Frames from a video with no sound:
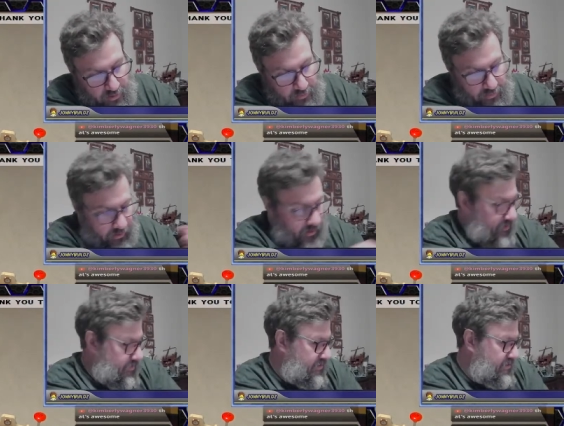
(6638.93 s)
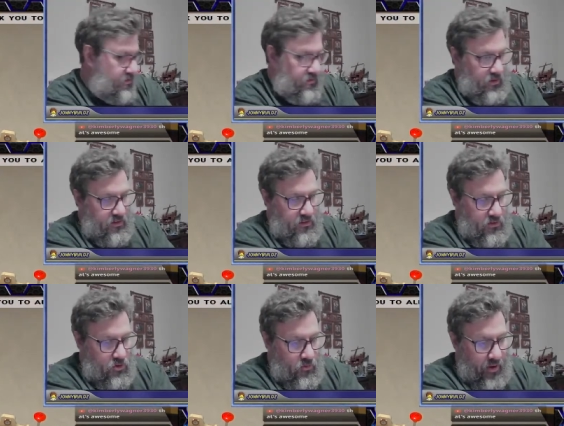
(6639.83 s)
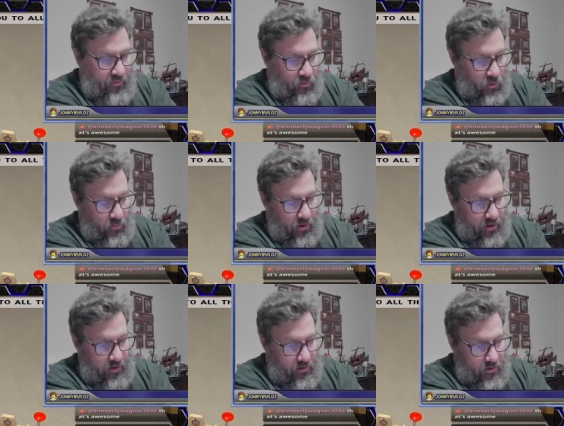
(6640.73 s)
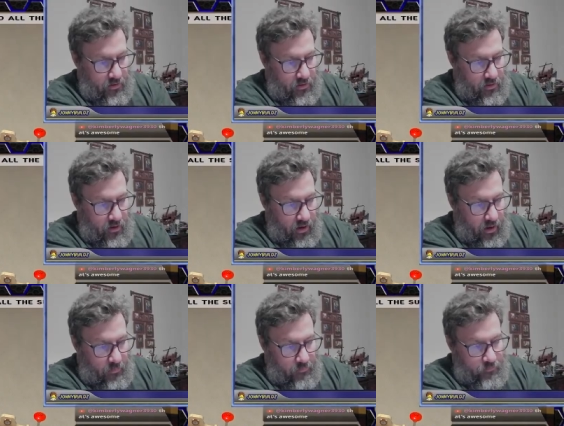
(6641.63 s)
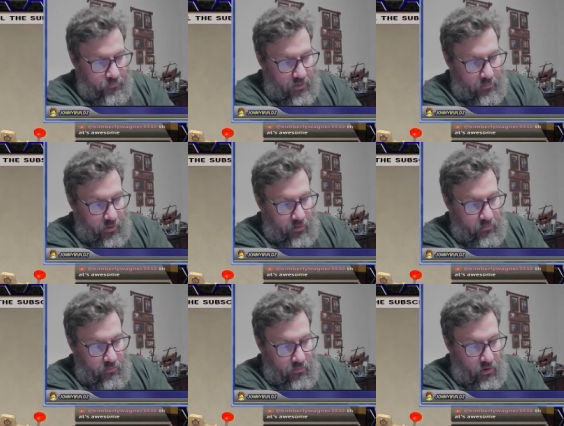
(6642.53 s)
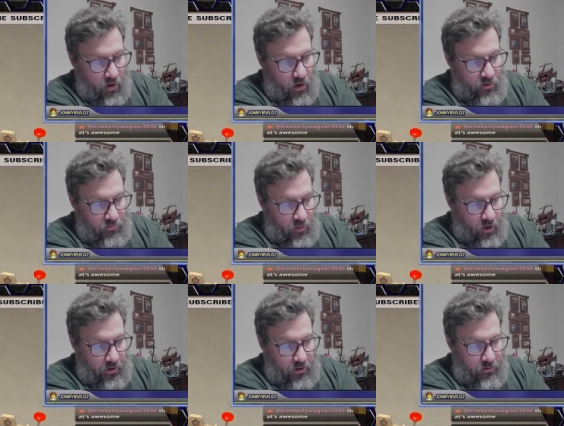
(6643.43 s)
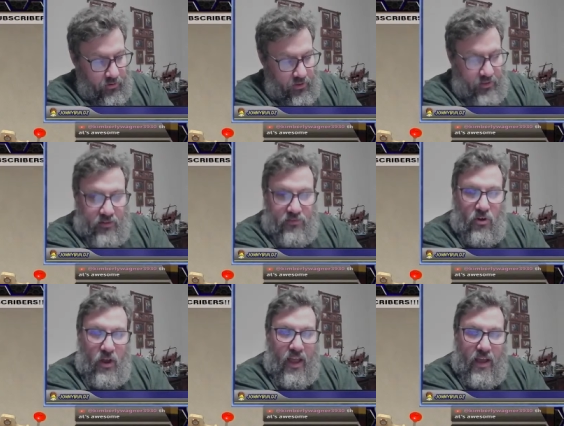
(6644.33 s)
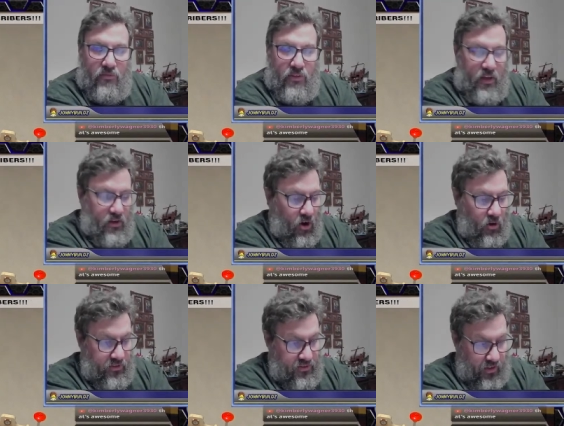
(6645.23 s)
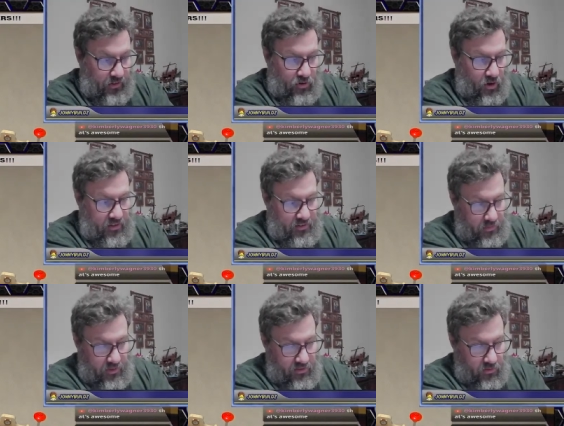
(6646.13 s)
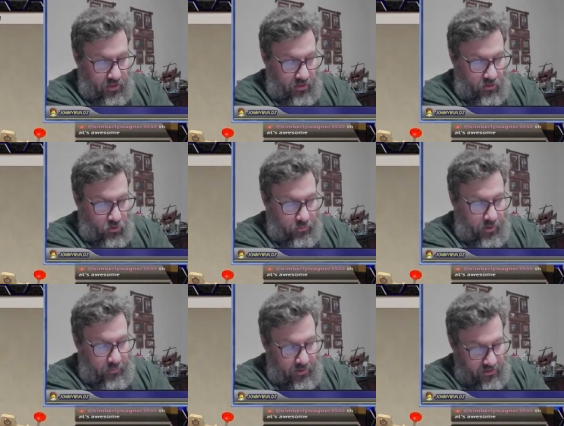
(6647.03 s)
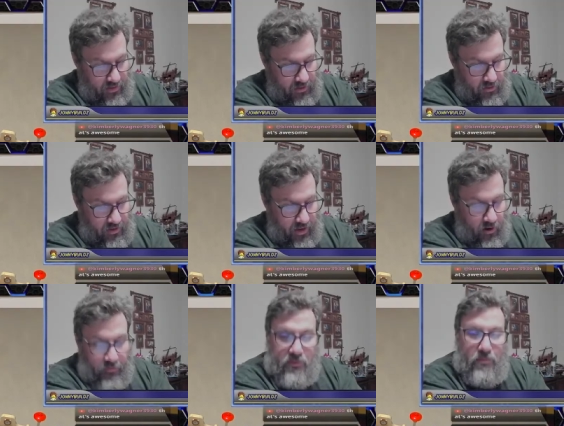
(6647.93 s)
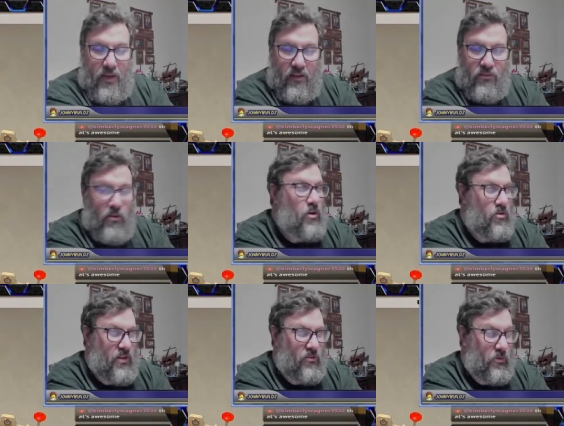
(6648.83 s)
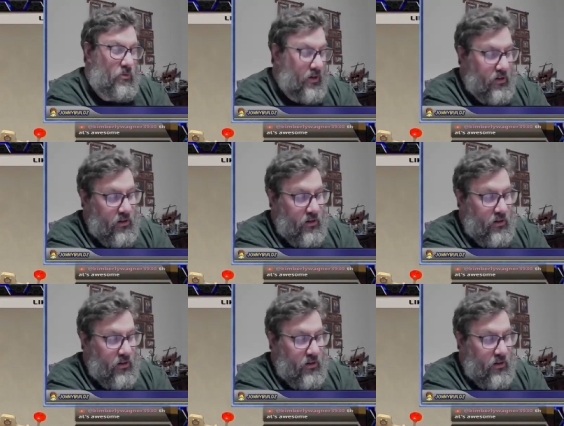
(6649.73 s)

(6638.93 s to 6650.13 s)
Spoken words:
mean, like it's a 2x4 brick, but all of Mario does not have like all this electronics in it. It's only a little bit because like you can take off his pants. Sounds really weird,